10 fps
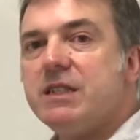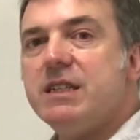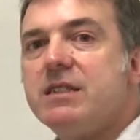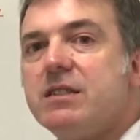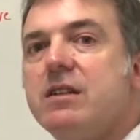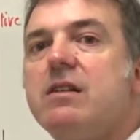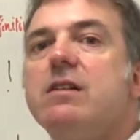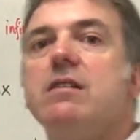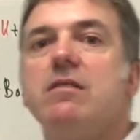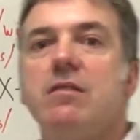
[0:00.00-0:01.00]
is
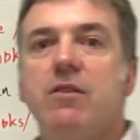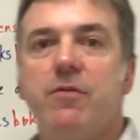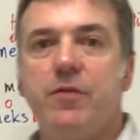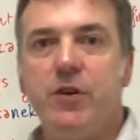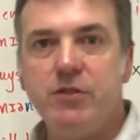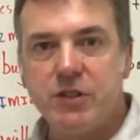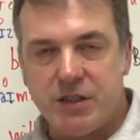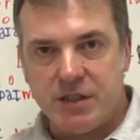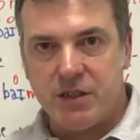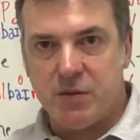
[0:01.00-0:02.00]
future
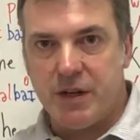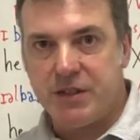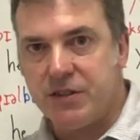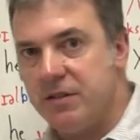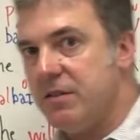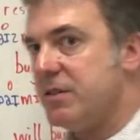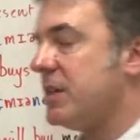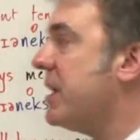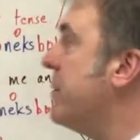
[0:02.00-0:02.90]
situation. So here